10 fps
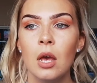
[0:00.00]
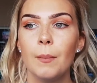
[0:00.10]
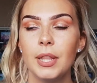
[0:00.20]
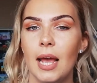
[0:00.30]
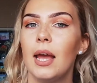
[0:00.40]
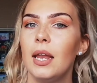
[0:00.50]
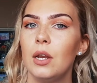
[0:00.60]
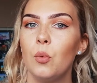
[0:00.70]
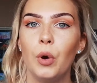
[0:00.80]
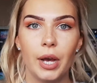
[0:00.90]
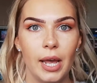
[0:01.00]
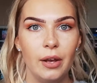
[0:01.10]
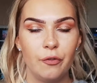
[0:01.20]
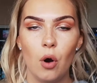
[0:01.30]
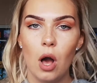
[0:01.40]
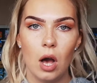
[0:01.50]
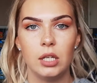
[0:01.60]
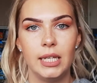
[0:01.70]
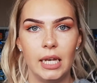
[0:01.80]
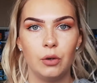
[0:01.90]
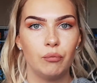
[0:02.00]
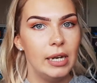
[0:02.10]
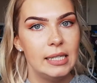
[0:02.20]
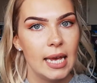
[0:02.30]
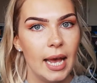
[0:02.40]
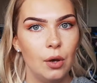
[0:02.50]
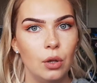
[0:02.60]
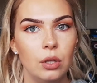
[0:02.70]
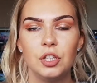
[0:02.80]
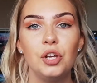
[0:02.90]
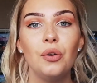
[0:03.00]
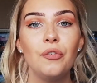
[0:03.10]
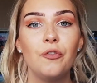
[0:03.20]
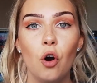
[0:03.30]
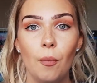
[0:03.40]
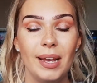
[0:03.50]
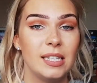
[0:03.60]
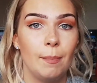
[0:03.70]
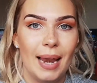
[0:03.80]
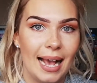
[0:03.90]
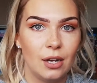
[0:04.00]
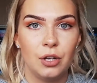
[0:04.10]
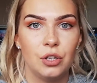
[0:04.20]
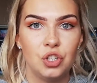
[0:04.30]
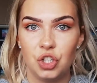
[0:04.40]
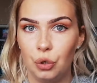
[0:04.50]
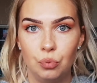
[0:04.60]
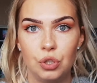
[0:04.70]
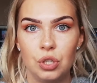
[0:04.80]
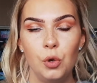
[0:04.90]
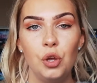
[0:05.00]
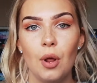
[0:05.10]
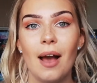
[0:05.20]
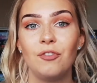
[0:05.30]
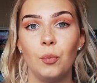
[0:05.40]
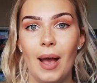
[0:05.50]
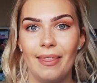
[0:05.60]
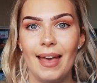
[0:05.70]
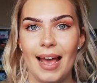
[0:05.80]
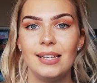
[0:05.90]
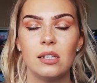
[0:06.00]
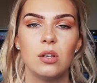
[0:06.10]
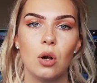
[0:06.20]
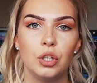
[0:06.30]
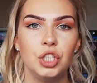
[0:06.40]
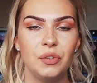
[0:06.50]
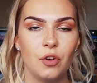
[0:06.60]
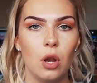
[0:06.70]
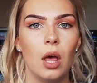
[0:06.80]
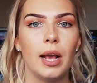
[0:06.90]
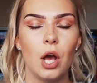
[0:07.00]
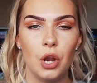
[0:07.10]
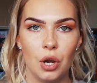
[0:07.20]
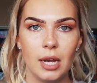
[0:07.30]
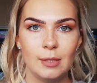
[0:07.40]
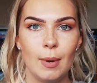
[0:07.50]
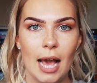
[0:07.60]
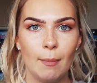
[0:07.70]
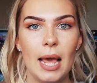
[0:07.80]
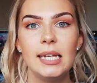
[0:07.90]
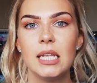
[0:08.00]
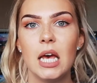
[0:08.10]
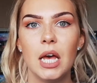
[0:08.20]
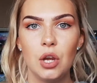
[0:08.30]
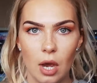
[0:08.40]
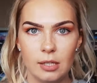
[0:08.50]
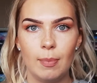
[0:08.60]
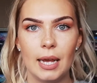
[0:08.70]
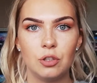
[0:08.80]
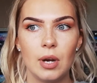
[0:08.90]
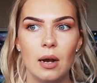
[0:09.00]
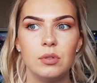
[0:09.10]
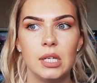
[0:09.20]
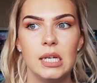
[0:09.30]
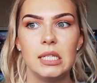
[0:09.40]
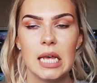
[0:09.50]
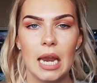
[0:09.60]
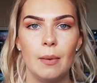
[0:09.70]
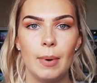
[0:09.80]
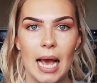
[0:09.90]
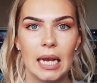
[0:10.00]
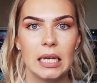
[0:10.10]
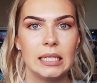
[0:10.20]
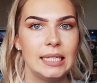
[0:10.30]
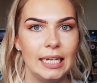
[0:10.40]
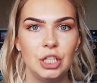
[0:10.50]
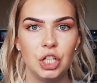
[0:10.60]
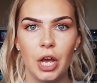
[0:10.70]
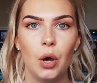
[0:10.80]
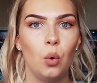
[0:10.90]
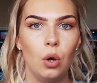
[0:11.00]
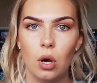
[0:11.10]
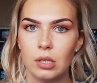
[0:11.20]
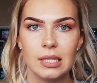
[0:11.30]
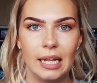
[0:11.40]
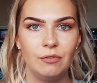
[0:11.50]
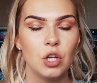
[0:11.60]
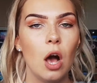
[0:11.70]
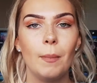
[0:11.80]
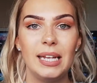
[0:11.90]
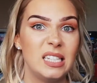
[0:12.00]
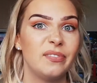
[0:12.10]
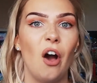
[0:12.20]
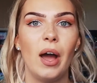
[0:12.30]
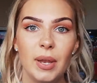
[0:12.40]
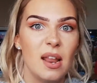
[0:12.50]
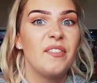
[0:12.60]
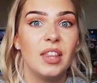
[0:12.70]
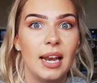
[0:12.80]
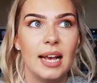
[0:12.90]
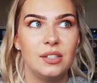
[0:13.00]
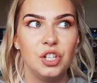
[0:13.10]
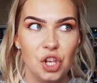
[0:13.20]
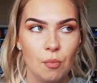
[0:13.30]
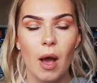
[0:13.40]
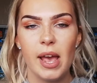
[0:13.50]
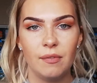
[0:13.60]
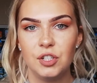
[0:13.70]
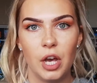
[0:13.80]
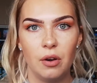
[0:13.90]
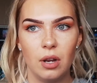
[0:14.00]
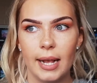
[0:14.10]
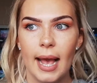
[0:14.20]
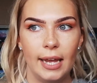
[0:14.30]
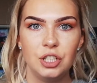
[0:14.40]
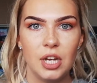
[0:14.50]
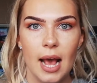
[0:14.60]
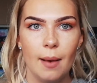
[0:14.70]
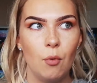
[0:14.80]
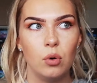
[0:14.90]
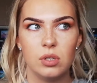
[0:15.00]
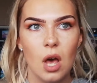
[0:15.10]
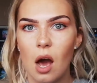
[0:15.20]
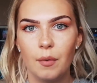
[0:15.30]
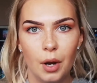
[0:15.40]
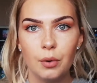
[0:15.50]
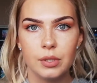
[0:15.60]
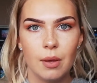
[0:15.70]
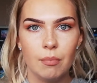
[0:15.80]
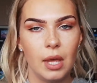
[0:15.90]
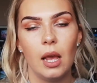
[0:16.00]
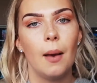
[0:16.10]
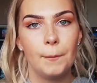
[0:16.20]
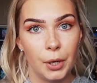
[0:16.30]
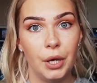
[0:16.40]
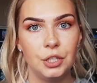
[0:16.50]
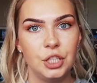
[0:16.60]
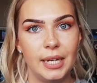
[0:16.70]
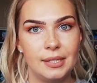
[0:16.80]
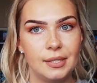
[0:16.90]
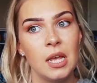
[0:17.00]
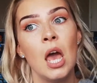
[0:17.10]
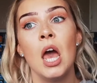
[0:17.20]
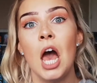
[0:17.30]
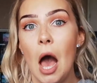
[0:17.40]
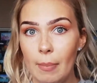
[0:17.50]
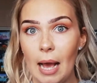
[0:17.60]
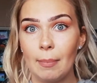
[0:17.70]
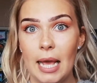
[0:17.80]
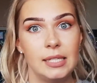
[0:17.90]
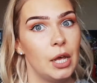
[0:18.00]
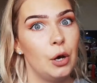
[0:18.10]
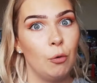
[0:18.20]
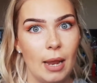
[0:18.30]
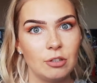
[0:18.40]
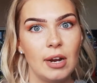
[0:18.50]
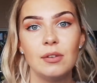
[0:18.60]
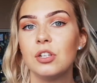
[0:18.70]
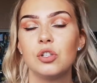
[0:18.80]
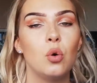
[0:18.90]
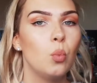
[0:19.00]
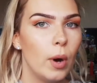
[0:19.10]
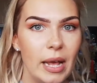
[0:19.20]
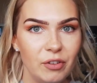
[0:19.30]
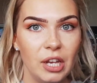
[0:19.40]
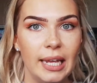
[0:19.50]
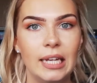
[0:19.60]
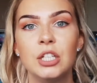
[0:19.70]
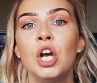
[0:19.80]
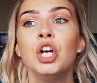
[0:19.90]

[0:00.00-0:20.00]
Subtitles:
But then working for Harding Retail, the uniform is a black suit. You don't have to wear theirs as long as you've got like a nice black blazer, nice black trousers, and a black t-shirt or long sleeve top, it's fine. Nevertheless, you might have to go to like H&M or Zara or something and purchase a black blazer or black trousers or whatever you need.